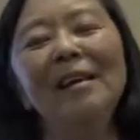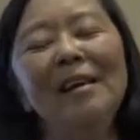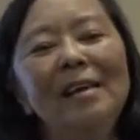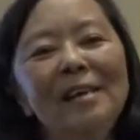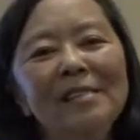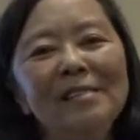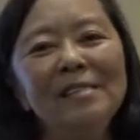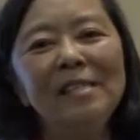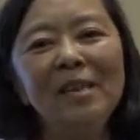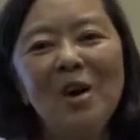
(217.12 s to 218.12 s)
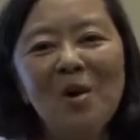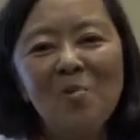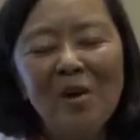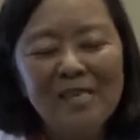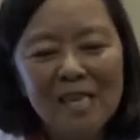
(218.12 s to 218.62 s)
is uh,
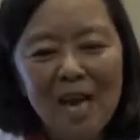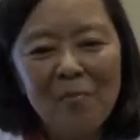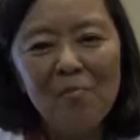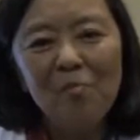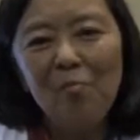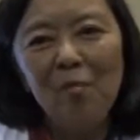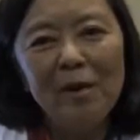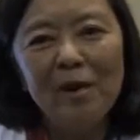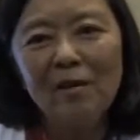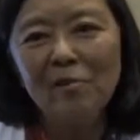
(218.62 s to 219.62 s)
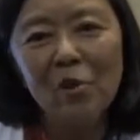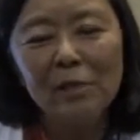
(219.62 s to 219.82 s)
one time when there